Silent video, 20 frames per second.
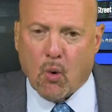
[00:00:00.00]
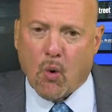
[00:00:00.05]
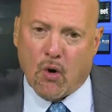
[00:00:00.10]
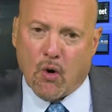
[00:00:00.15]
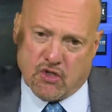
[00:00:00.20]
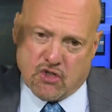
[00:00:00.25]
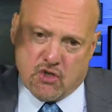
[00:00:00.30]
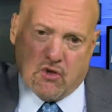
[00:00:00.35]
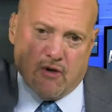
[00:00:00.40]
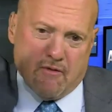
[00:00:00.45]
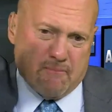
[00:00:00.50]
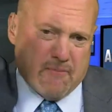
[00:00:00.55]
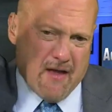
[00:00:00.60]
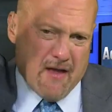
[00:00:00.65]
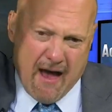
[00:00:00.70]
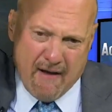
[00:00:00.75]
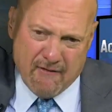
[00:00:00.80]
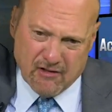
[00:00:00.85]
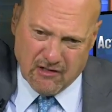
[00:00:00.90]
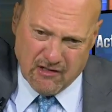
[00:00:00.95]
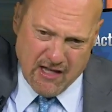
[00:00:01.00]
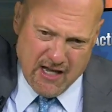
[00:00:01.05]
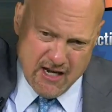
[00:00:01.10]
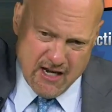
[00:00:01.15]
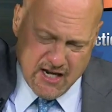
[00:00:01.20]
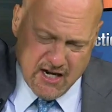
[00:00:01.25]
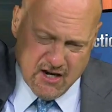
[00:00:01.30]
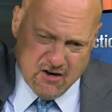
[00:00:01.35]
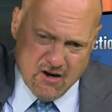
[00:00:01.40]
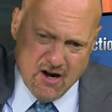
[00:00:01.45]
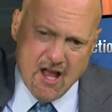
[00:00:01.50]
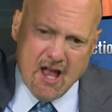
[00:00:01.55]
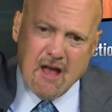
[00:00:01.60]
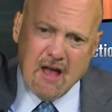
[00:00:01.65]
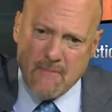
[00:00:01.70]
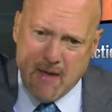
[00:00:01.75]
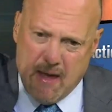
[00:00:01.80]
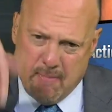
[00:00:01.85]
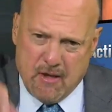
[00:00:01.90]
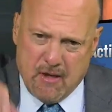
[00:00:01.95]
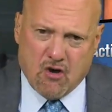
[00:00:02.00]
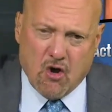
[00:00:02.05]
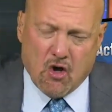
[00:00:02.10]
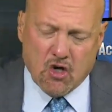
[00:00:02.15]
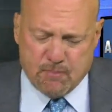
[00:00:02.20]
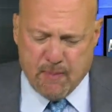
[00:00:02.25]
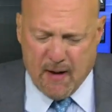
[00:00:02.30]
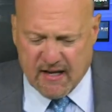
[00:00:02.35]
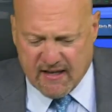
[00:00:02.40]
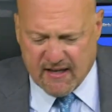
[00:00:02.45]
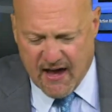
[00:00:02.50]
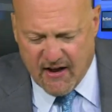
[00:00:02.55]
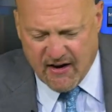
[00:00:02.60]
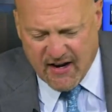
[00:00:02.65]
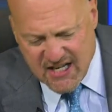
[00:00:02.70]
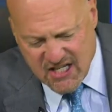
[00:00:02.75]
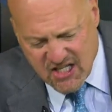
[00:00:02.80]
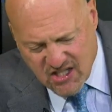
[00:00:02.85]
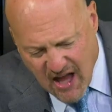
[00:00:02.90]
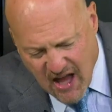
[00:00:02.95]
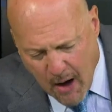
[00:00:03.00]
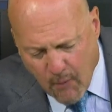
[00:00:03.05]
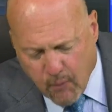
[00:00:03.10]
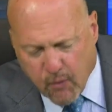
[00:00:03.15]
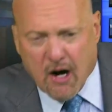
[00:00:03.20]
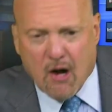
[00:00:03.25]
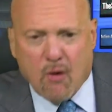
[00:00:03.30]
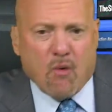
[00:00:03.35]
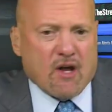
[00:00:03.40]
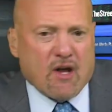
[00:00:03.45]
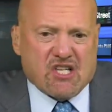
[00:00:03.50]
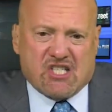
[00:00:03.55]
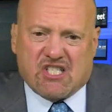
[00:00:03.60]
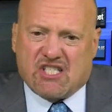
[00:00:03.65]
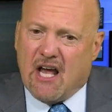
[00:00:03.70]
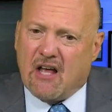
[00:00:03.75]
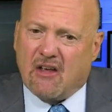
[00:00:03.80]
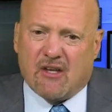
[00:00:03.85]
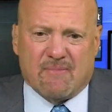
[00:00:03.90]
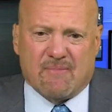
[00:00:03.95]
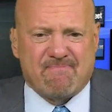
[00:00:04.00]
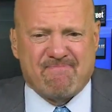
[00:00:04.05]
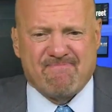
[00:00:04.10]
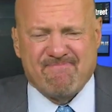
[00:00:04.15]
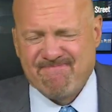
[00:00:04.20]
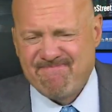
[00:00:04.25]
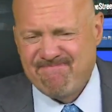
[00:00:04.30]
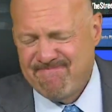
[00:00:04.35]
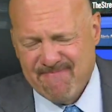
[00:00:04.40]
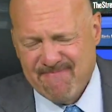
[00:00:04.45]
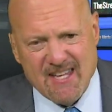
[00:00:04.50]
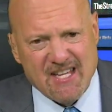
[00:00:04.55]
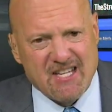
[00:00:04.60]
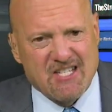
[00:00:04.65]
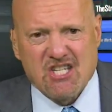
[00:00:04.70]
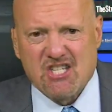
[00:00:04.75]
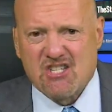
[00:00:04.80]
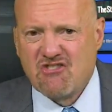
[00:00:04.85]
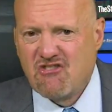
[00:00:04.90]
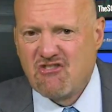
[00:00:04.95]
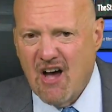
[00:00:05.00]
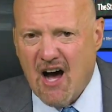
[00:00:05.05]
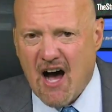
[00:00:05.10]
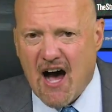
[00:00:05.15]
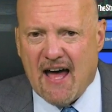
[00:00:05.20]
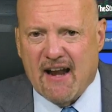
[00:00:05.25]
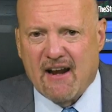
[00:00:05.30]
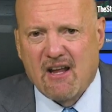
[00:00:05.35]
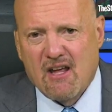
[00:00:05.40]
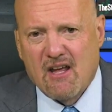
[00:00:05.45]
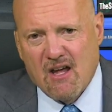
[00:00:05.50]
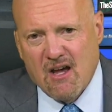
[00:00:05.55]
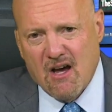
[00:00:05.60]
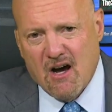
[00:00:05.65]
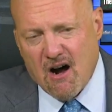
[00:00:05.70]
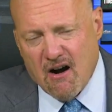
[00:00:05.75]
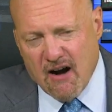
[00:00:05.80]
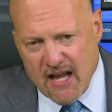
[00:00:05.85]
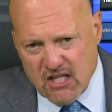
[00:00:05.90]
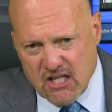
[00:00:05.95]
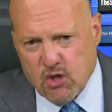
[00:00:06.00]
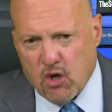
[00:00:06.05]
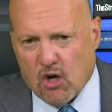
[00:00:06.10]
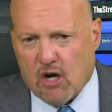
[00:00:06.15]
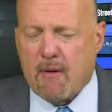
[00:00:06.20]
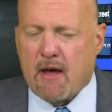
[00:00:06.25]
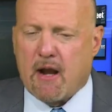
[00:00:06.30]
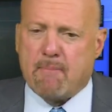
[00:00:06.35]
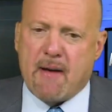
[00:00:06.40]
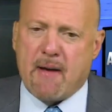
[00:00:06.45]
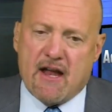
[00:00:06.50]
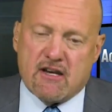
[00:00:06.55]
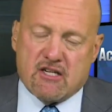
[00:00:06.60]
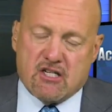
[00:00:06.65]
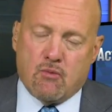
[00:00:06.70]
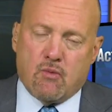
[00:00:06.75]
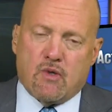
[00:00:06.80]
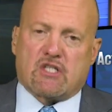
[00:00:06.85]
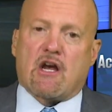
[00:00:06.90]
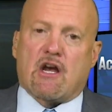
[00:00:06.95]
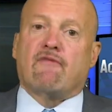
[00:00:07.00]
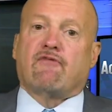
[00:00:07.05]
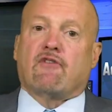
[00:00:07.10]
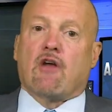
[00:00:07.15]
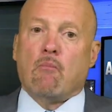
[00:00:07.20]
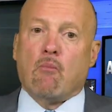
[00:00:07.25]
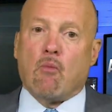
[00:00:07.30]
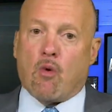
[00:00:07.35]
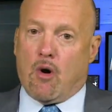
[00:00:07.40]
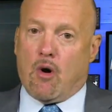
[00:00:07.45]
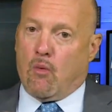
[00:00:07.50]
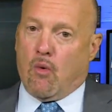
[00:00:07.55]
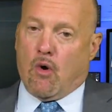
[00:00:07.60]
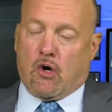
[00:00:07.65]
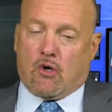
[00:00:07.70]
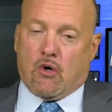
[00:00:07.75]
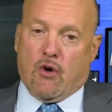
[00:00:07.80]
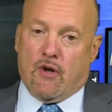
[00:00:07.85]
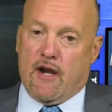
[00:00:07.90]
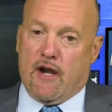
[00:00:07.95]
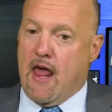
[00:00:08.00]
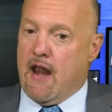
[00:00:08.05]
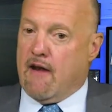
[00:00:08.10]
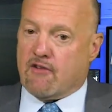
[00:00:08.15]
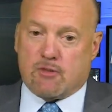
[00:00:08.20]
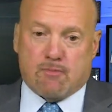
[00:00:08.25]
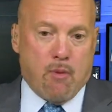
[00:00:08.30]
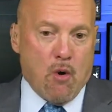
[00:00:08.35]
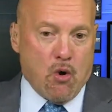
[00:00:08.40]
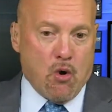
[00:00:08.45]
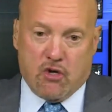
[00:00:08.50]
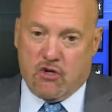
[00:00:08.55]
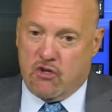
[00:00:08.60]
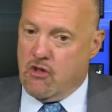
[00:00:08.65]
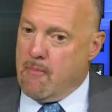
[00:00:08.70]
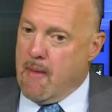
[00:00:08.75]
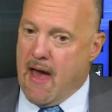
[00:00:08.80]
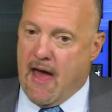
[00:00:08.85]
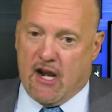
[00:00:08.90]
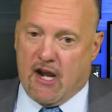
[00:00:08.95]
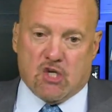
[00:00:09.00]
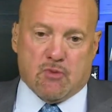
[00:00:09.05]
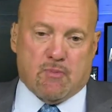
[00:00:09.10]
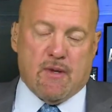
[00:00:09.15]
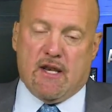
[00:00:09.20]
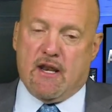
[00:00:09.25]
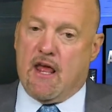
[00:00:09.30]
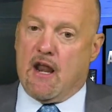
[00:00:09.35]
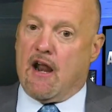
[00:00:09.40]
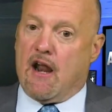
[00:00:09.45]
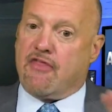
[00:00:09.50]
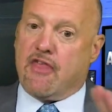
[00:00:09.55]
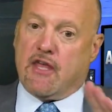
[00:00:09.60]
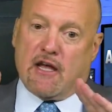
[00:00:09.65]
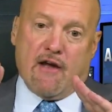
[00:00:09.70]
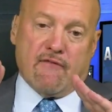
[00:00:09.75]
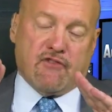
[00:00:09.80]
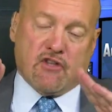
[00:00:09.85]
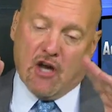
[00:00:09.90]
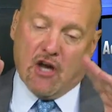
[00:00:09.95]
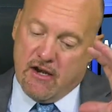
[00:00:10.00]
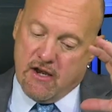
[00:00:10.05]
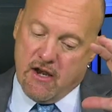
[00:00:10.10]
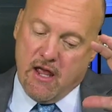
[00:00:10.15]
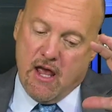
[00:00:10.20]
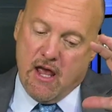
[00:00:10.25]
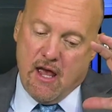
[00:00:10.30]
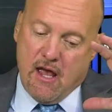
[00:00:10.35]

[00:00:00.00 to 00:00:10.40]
oil's going to have a lid here. Maybe it goes back down. It's not where I want to sell it. It's just not. All right, let's talk about Apache, which I've done more work on and have spoken to management, and I think I've done,